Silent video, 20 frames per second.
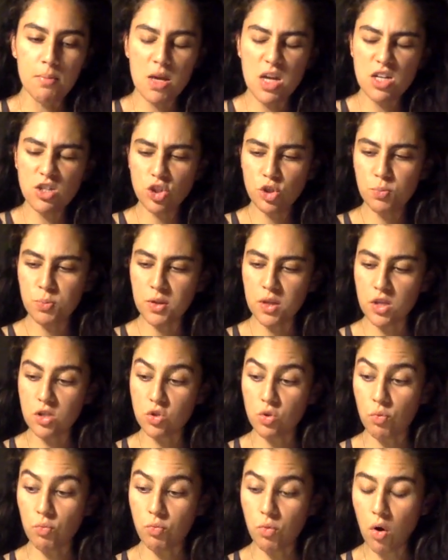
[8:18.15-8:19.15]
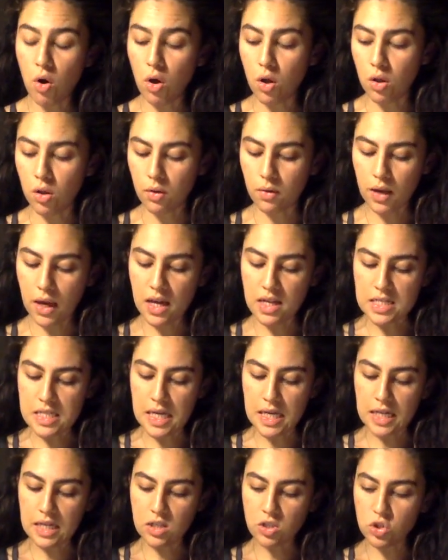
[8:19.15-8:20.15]
inch plays a role. Okay,
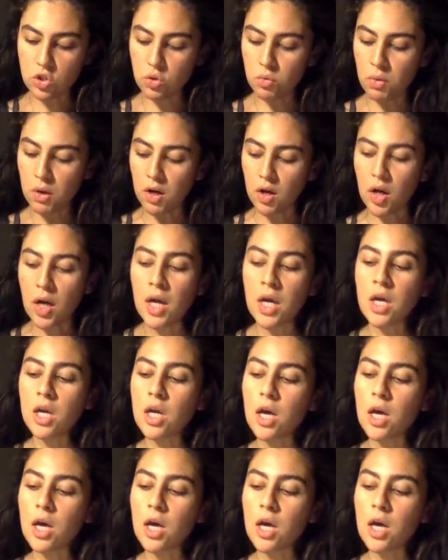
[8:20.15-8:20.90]
take it as you will.